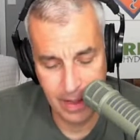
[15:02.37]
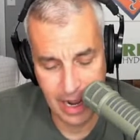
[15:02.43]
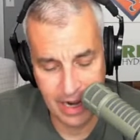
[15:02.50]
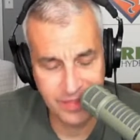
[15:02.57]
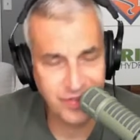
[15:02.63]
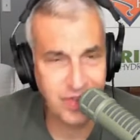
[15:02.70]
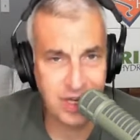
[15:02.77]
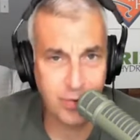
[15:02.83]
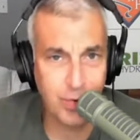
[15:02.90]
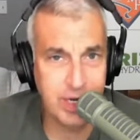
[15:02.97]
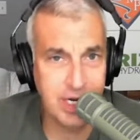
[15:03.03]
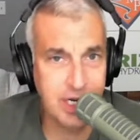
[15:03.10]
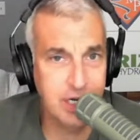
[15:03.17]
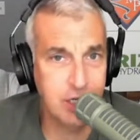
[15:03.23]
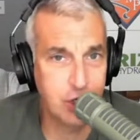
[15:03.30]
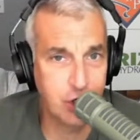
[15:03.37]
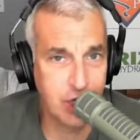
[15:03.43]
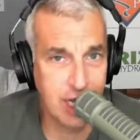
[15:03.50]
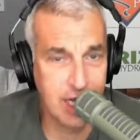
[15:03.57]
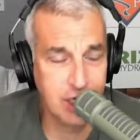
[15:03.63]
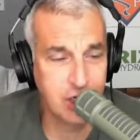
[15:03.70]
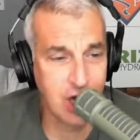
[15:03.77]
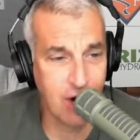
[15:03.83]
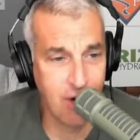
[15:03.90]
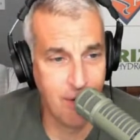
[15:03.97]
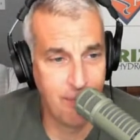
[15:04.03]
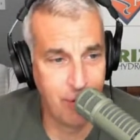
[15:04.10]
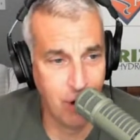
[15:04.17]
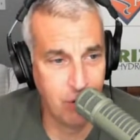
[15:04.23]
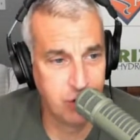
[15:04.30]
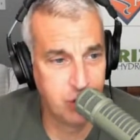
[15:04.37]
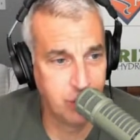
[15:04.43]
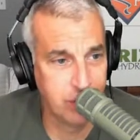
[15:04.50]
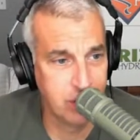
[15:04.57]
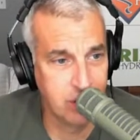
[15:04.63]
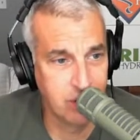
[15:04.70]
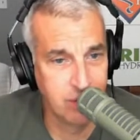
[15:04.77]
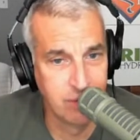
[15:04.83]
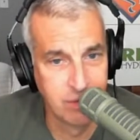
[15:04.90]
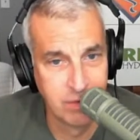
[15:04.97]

I think we need to change our approach with you,